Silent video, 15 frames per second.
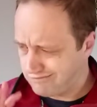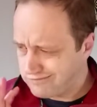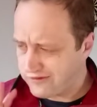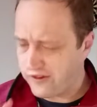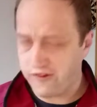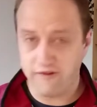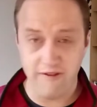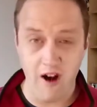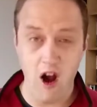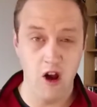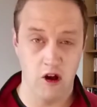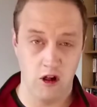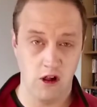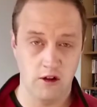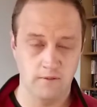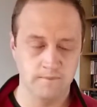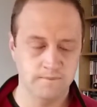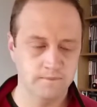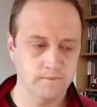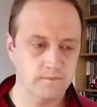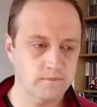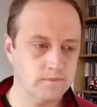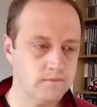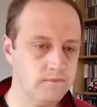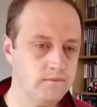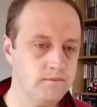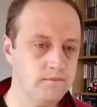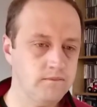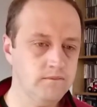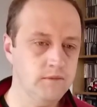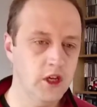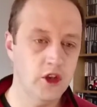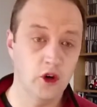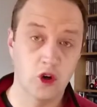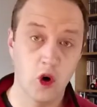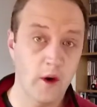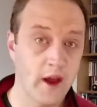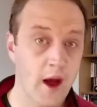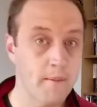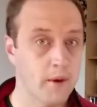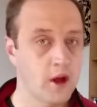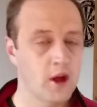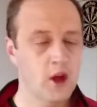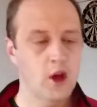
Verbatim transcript: foul. You know, growing up,